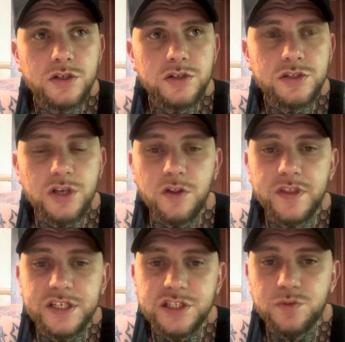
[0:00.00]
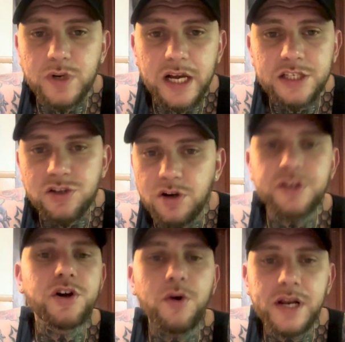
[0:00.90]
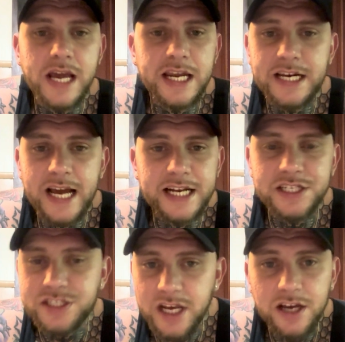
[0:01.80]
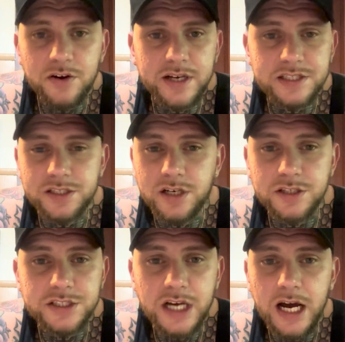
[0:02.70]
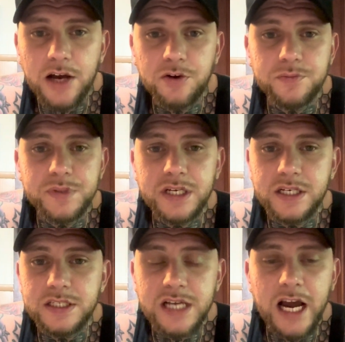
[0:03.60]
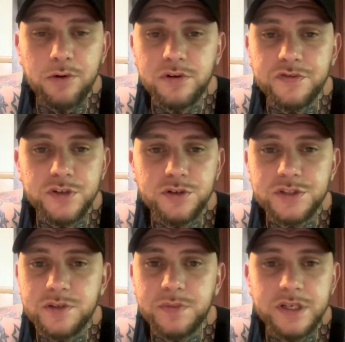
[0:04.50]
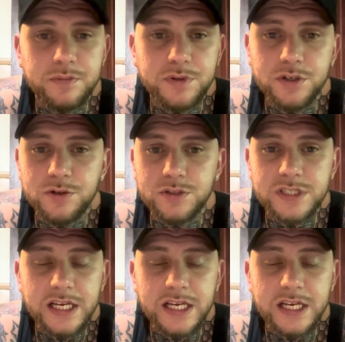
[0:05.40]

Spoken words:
So this is when I started going in and out of jail as a young child, because I refused to be abused.